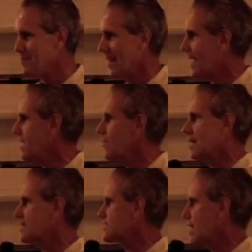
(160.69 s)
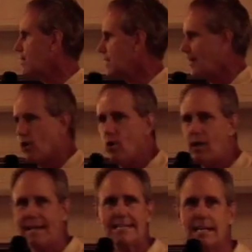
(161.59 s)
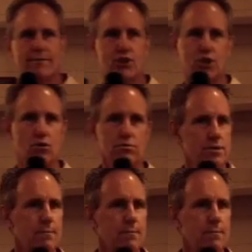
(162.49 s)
And I don't even want to get started on the whole idea of shoes.